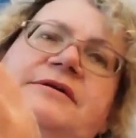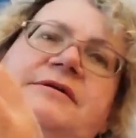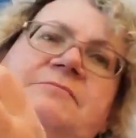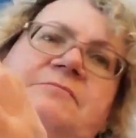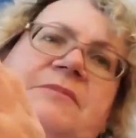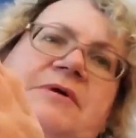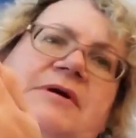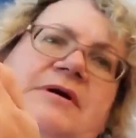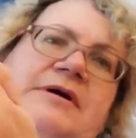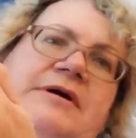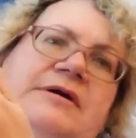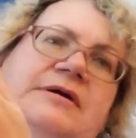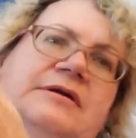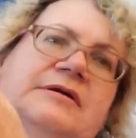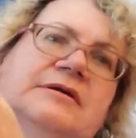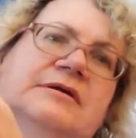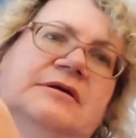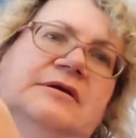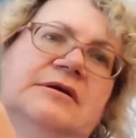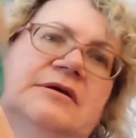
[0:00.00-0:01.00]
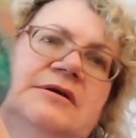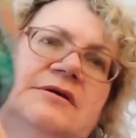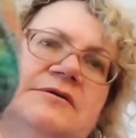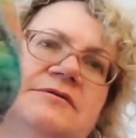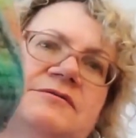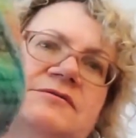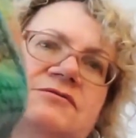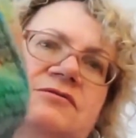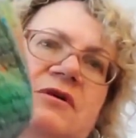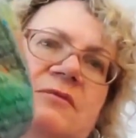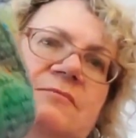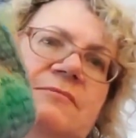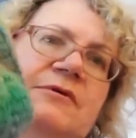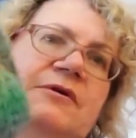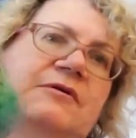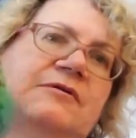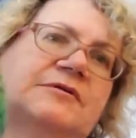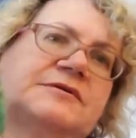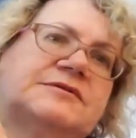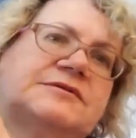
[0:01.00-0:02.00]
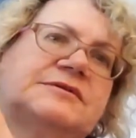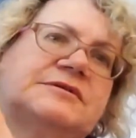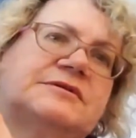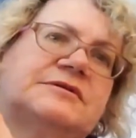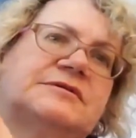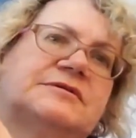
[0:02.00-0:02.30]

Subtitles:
in my scrap box.